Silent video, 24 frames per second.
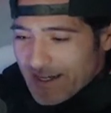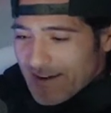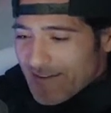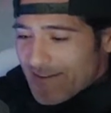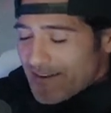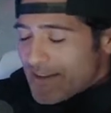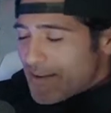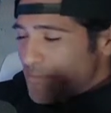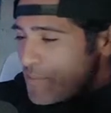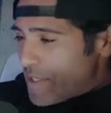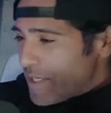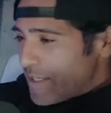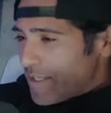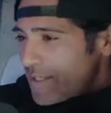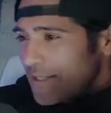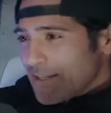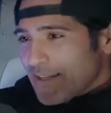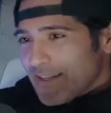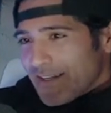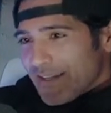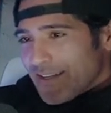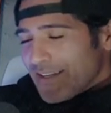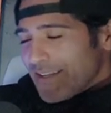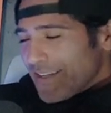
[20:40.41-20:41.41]
Everything. I'm like,
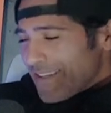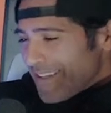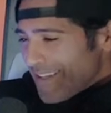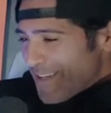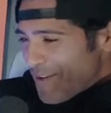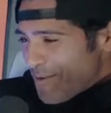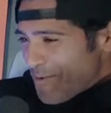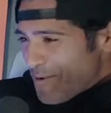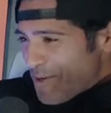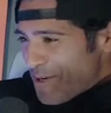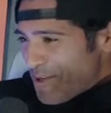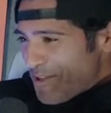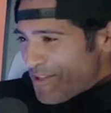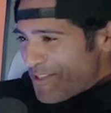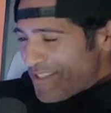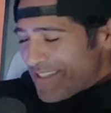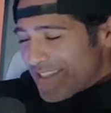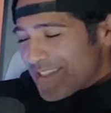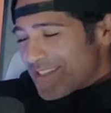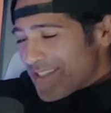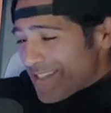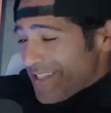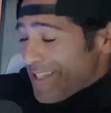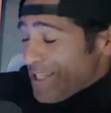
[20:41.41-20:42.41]
what are the?
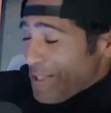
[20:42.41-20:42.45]
Because it's